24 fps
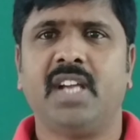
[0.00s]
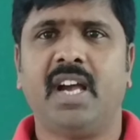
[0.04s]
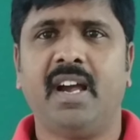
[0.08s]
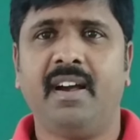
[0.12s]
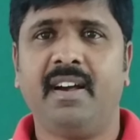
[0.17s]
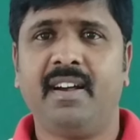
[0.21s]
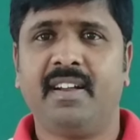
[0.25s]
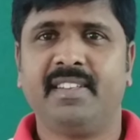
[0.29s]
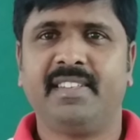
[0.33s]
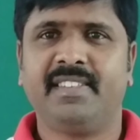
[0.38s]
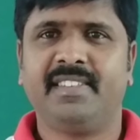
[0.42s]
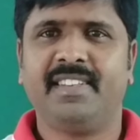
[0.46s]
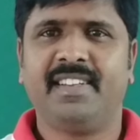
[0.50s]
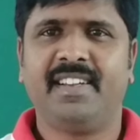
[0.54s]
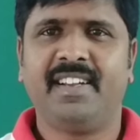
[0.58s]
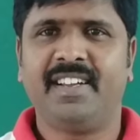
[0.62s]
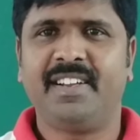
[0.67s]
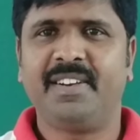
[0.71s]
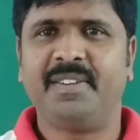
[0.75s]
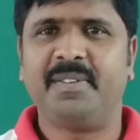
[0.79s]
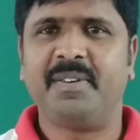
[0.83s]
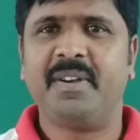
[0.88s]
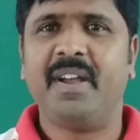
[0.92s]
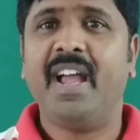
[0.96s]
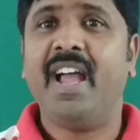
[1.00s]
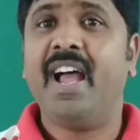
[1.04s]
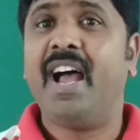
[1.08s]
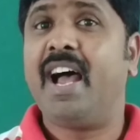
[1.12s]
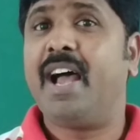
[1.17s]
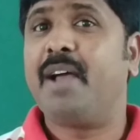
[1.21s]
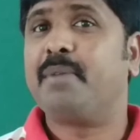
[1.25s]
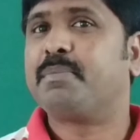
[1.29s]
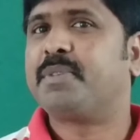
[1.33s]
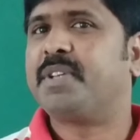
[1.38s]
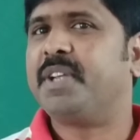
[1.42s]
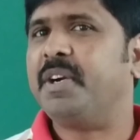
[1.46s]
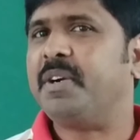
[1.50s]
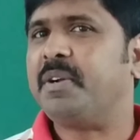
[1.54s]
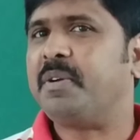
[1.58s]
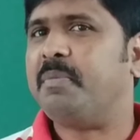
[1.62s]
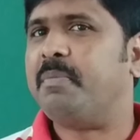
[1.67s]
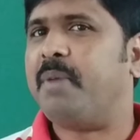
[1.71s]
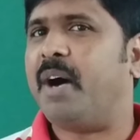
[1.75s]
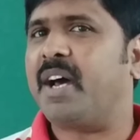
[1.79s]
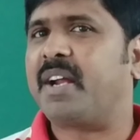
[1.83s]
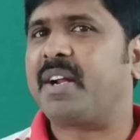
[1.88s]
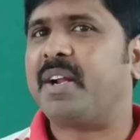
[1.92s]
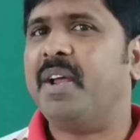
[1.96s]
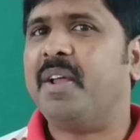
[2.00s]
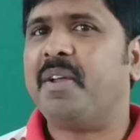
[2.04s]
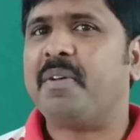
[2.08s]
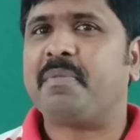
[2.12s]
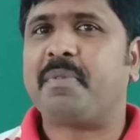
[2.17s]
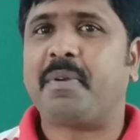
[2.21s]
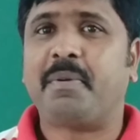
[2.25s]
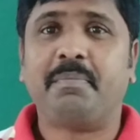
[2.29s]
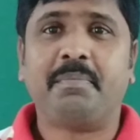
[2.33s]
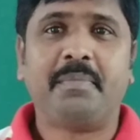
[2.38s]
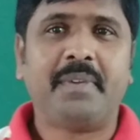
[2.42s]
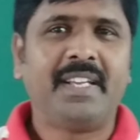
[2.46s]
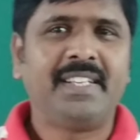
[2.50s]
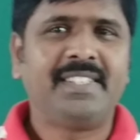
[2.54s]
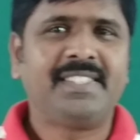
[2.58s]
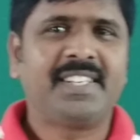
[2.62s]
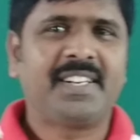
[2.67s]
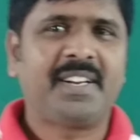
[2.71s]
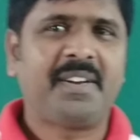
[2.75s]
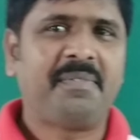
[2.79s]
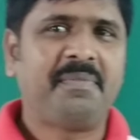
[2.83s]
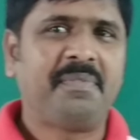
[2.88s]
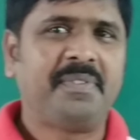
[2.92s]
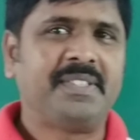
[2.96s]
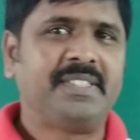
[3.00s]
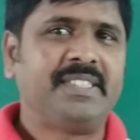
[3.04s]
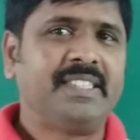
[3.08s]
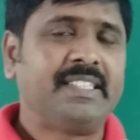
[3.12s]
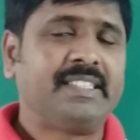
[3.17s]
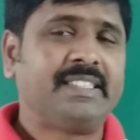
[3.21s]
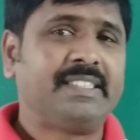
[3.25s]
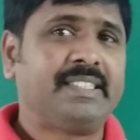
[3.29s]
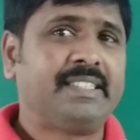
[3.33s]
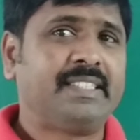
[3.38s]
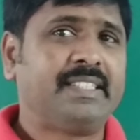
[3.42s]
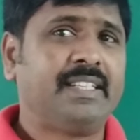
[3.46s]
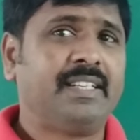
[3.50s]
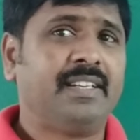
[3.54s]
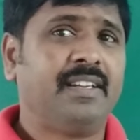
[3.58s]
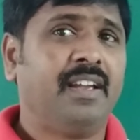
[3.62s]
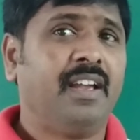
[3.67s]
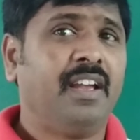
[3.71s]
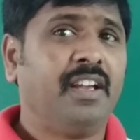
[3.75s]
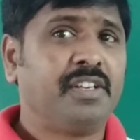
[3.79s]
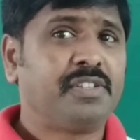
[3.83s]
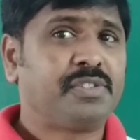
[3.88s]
Hi, hello, I'm Kiran Kumar from Nature of Physics.